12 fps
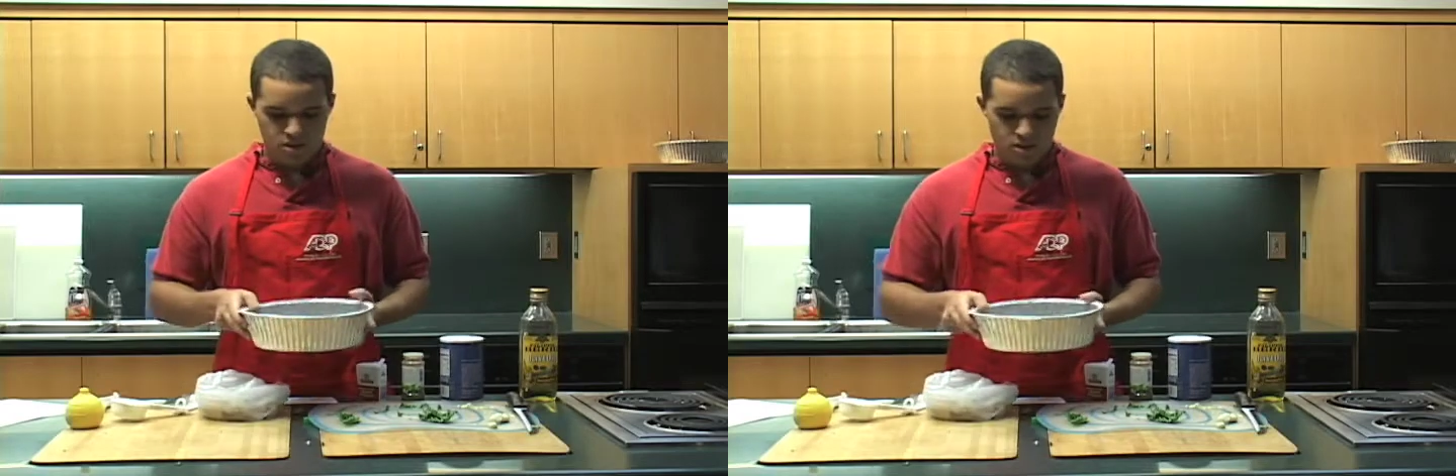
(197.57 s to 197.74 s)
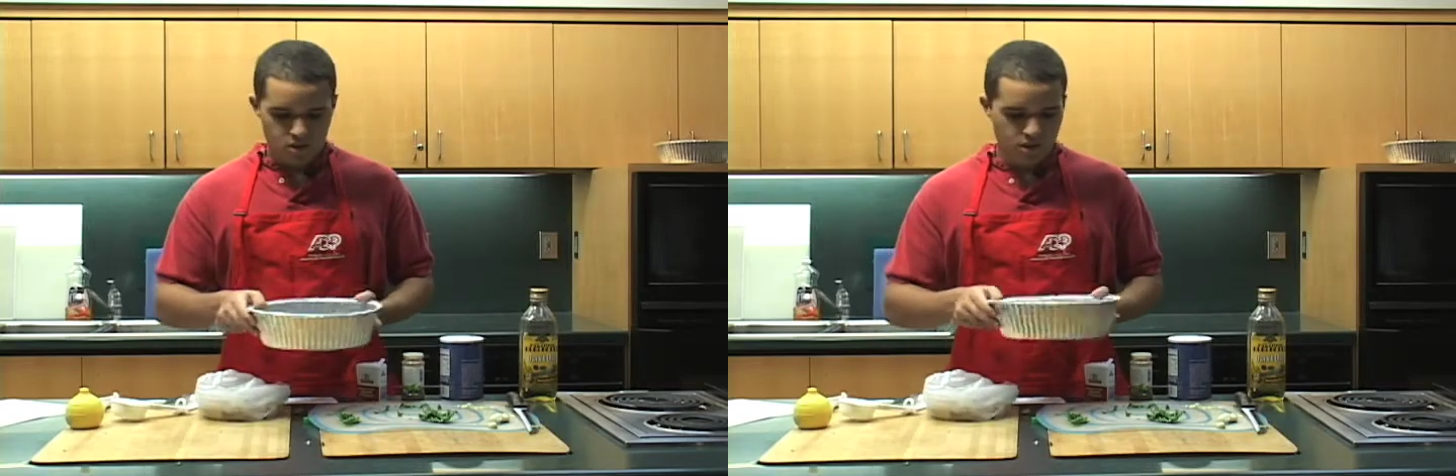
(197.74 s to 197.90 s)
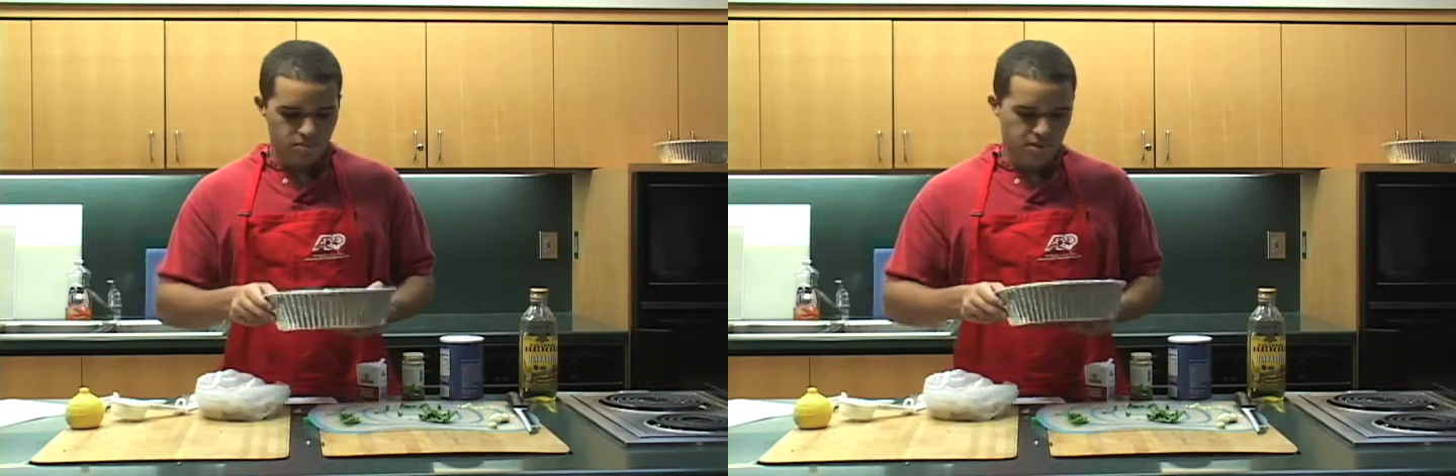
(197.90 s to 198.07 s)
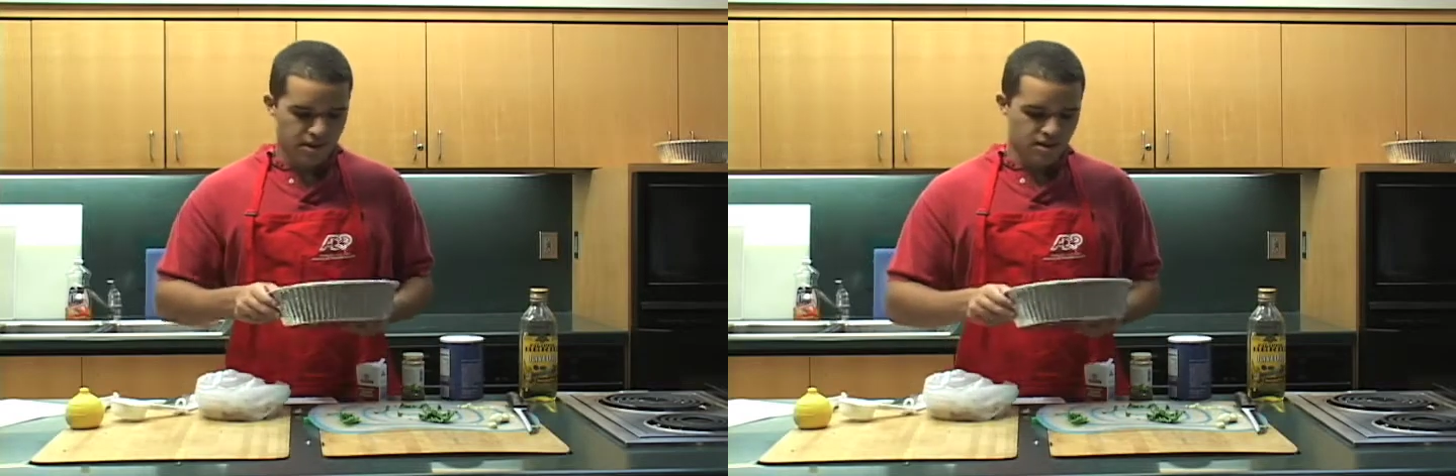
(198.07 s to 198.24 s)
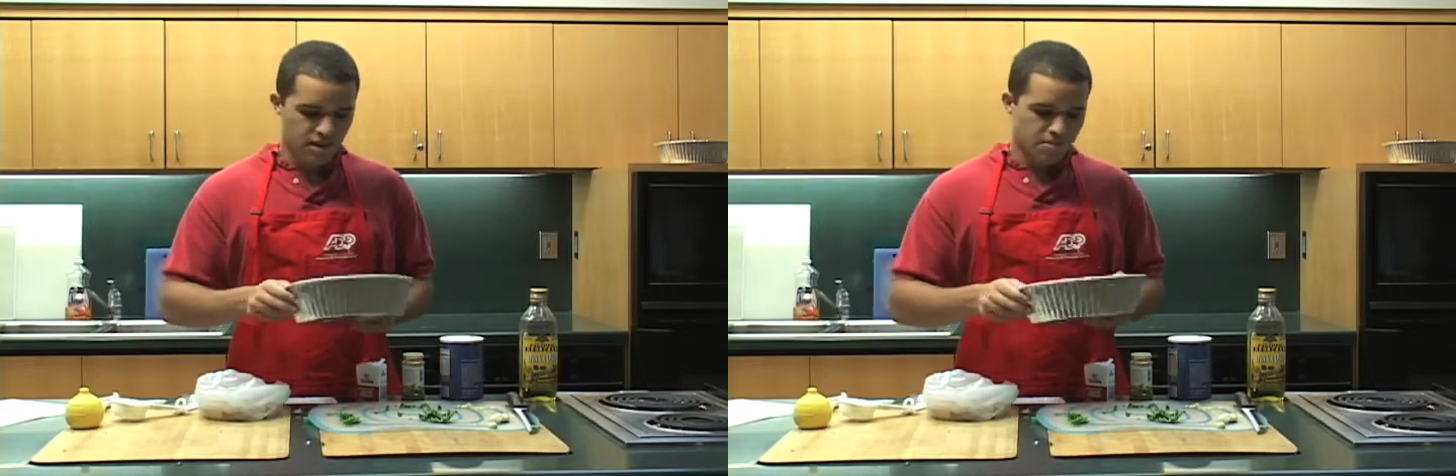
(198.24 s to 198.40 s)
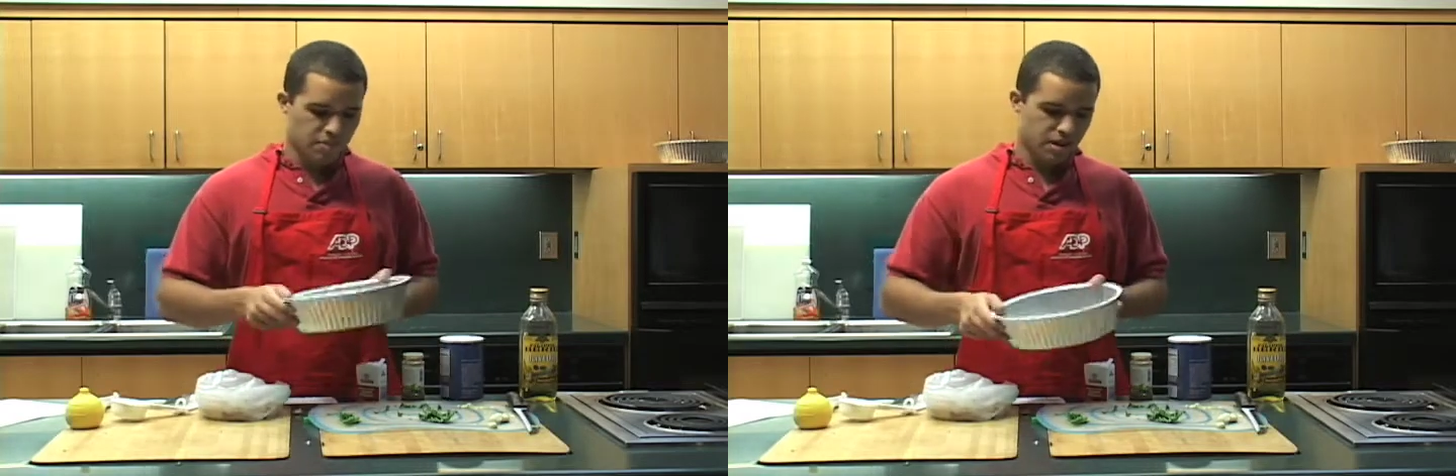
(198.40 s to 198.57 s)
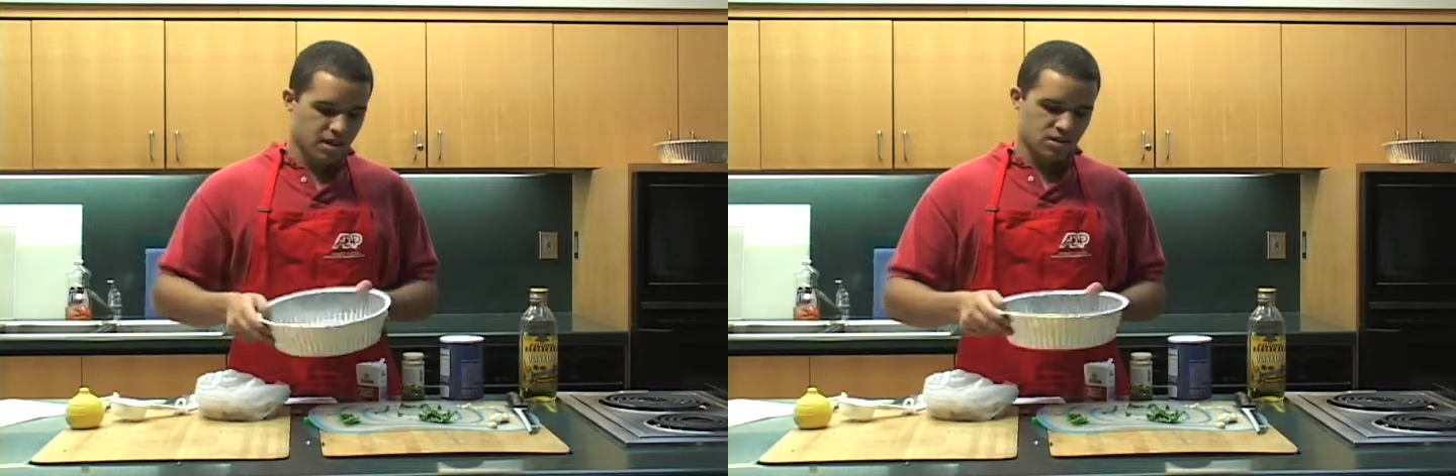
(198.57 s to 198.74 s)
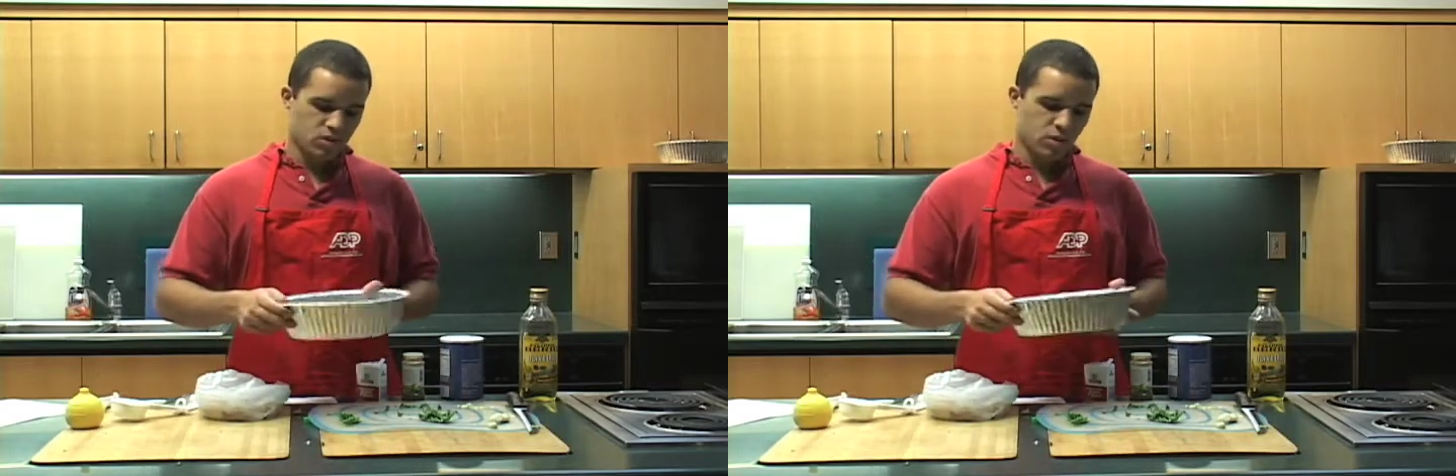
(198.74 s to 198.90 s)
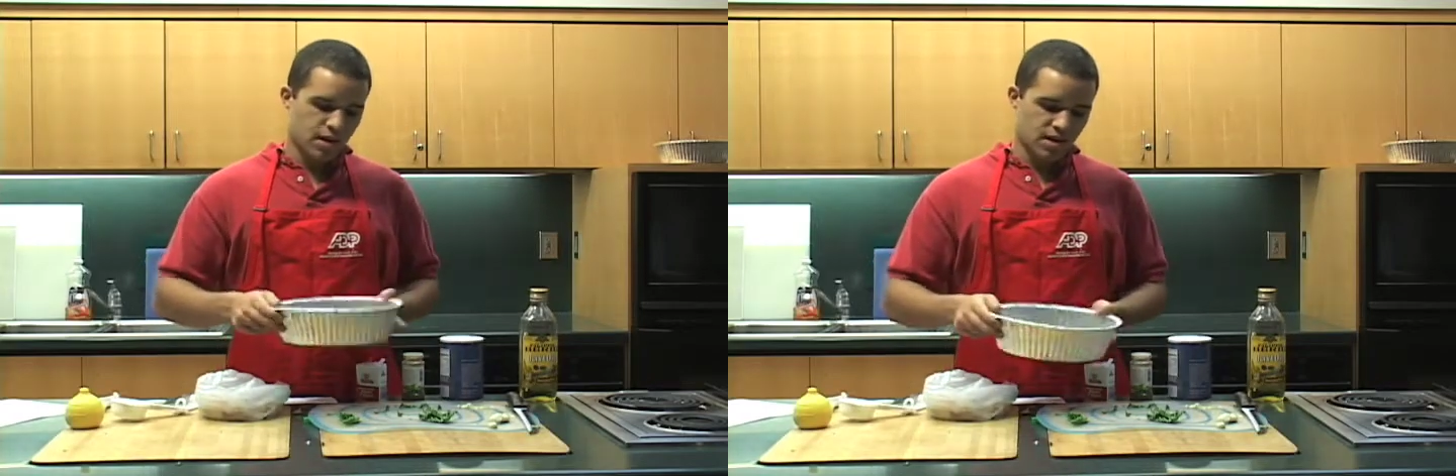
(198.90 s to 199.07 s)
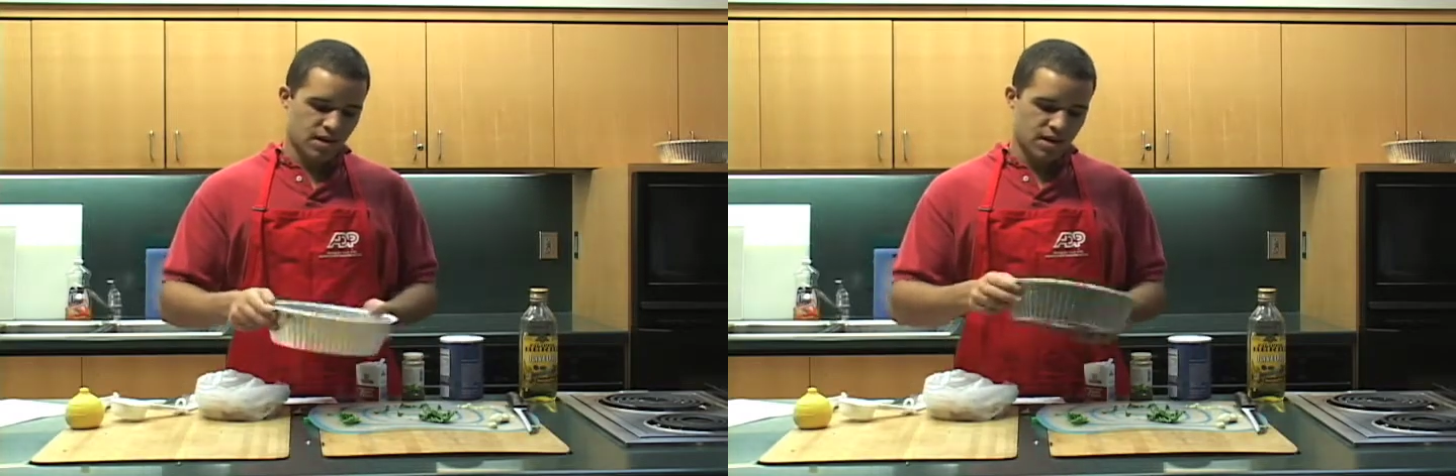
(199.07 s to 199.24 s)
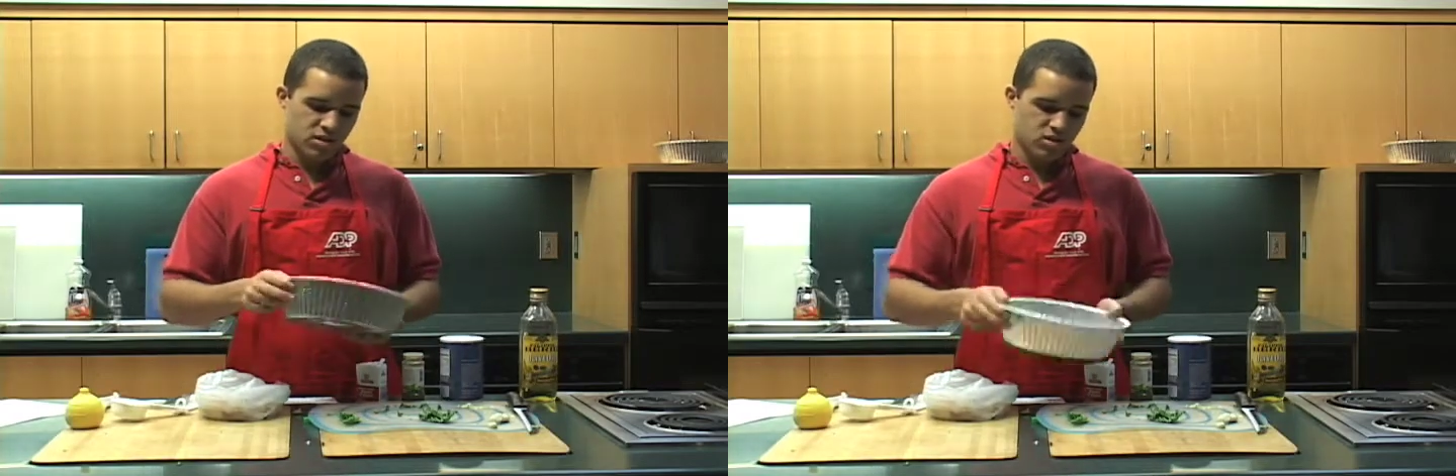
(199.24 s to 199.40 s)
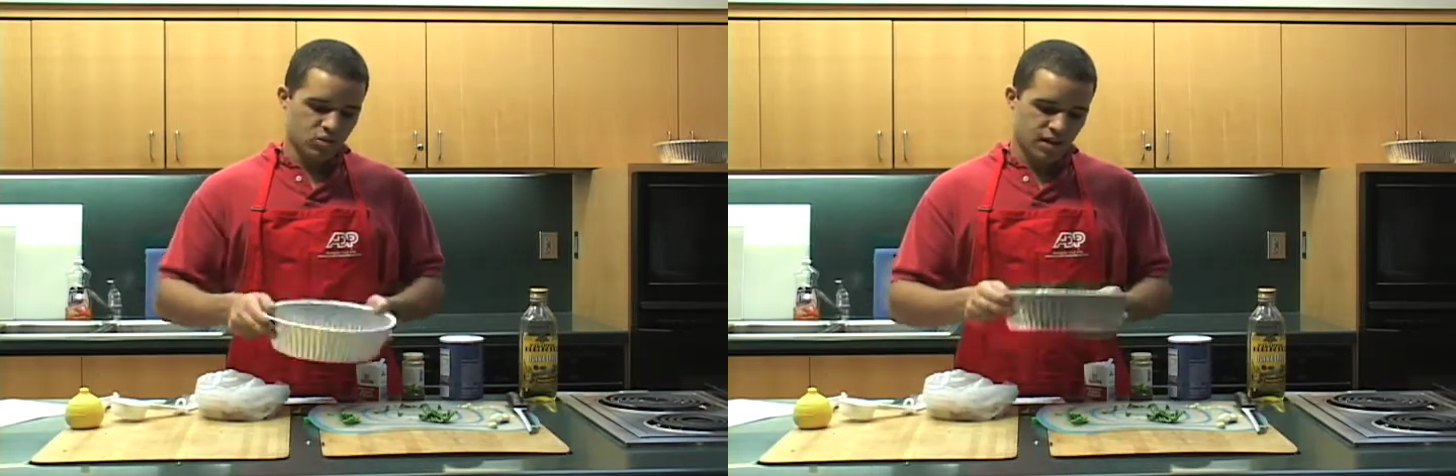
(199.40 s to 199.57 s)
you want to mix it up as well
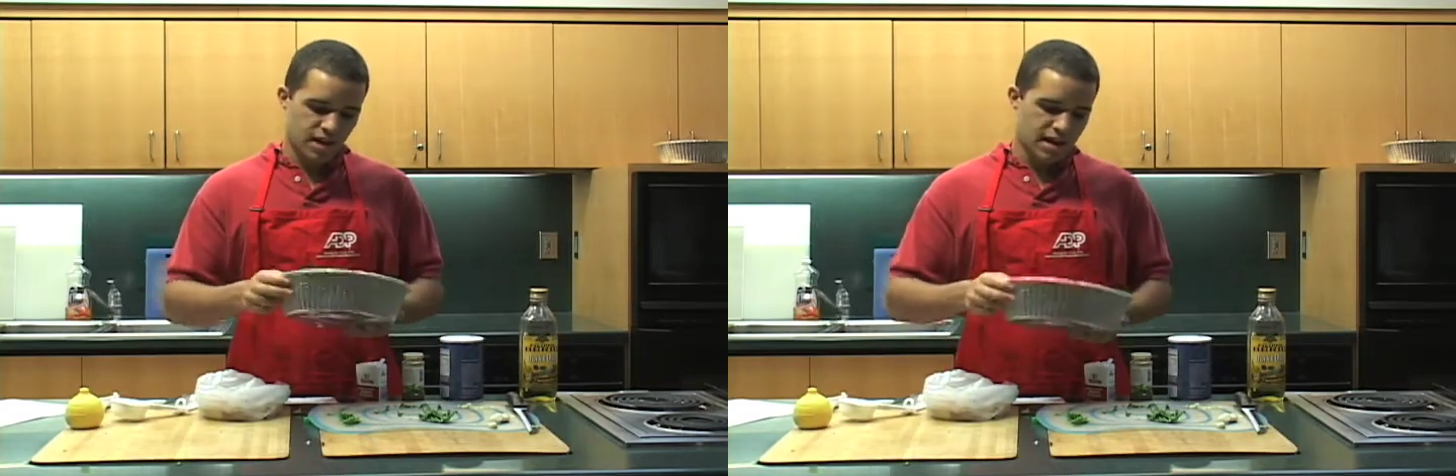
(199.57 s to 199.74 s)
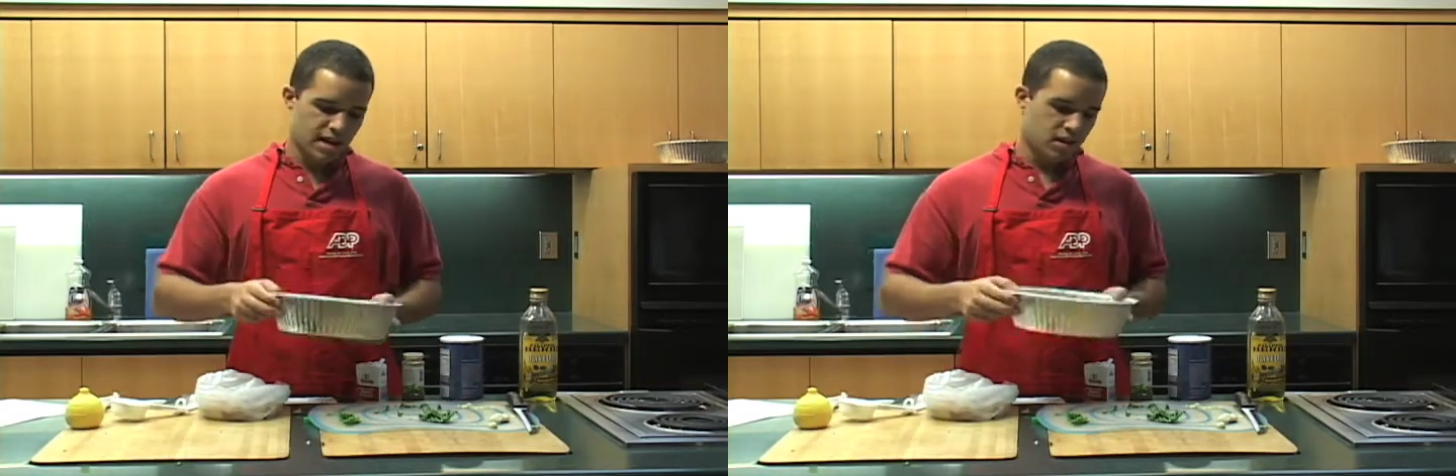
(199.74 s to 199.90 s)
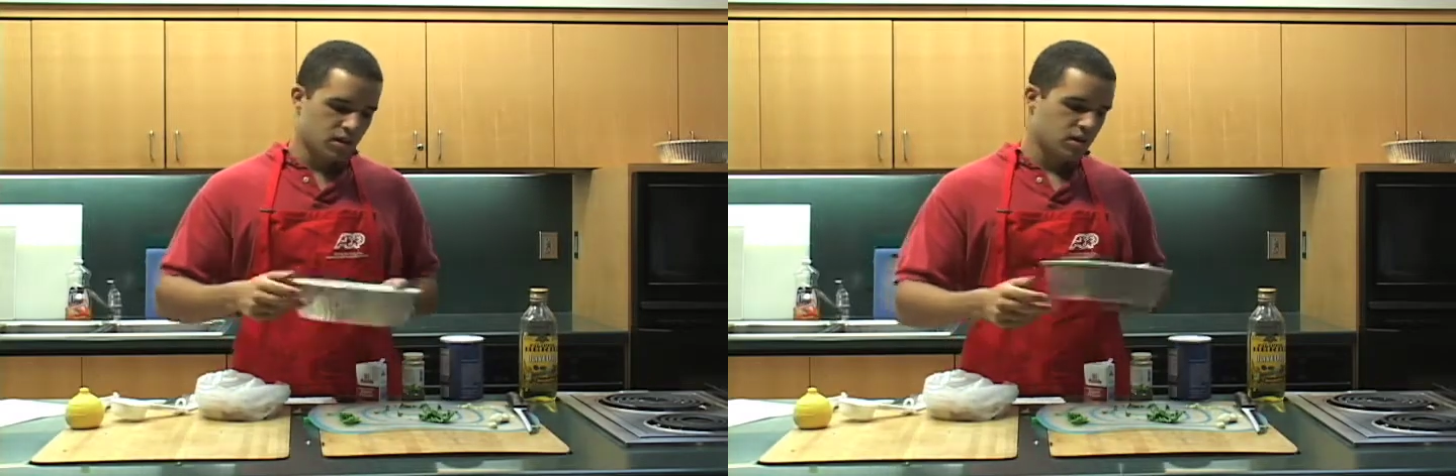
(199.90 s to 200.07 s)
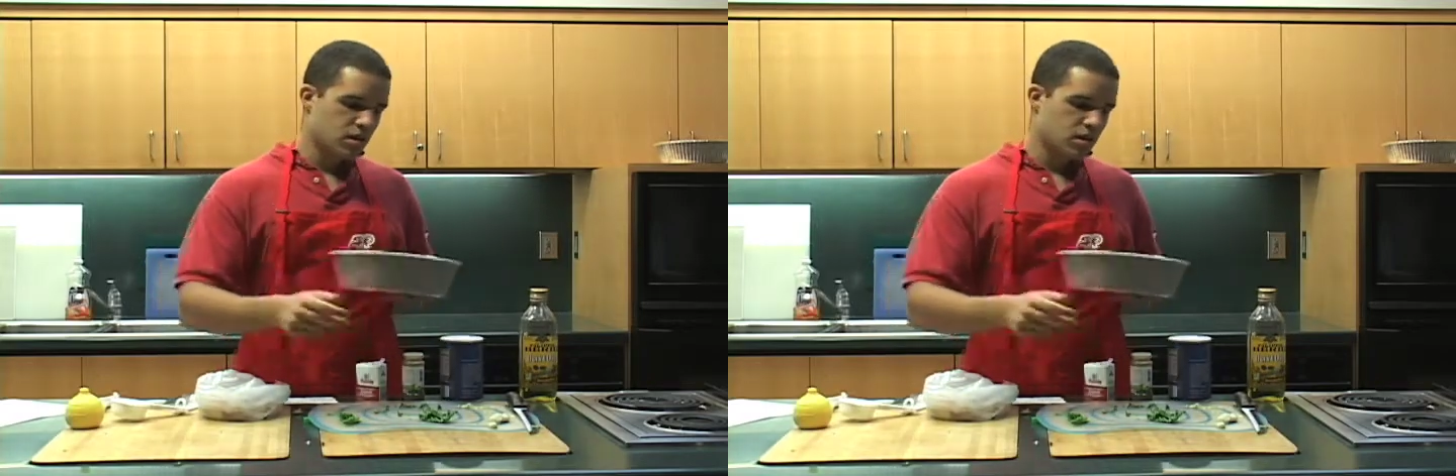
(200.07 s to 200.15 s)
as you can.